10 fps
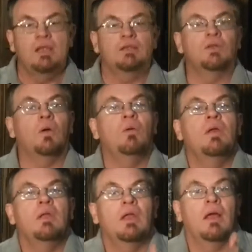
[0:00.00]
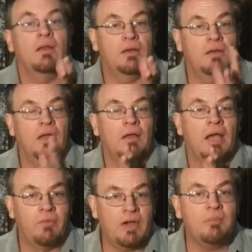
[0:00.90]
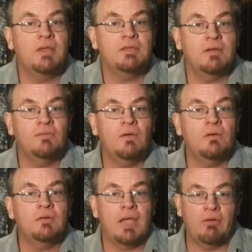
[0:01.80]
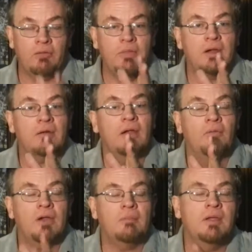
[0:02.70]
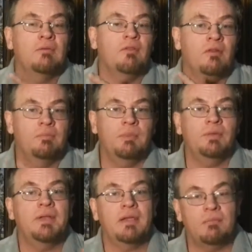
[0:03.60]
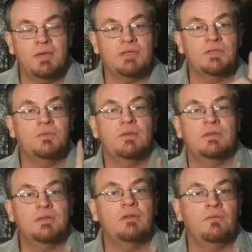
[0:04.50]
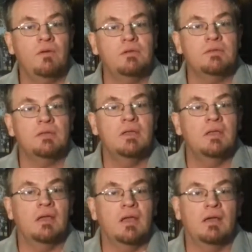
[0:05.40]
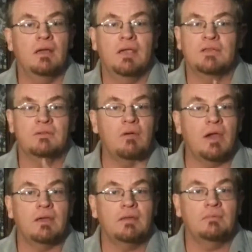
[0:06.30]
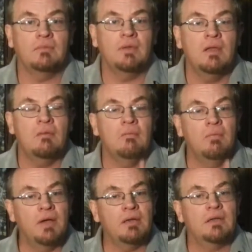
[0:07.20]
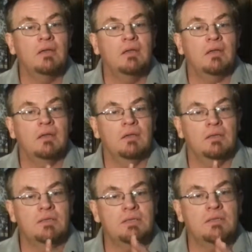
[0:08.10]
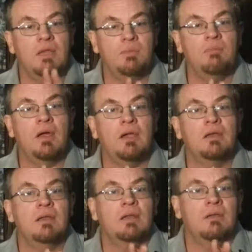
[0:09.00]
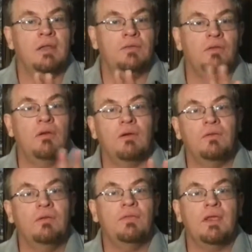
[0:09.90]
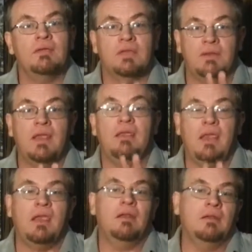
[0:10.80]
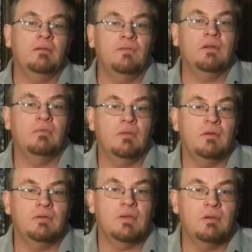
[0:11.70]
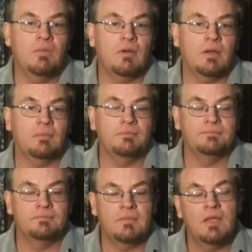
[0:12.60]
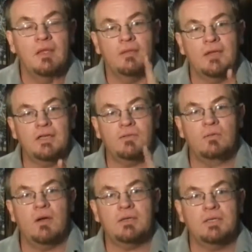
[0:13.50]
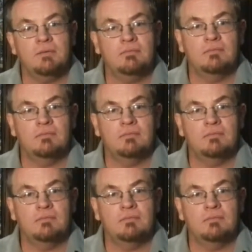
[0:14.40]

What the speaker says: So, I recommend cell phone. I recommend people taking pictures with their cell phones. It's great, but just keep in mind that there are a few things that they can interfere with your ceremony. Thanks for watching.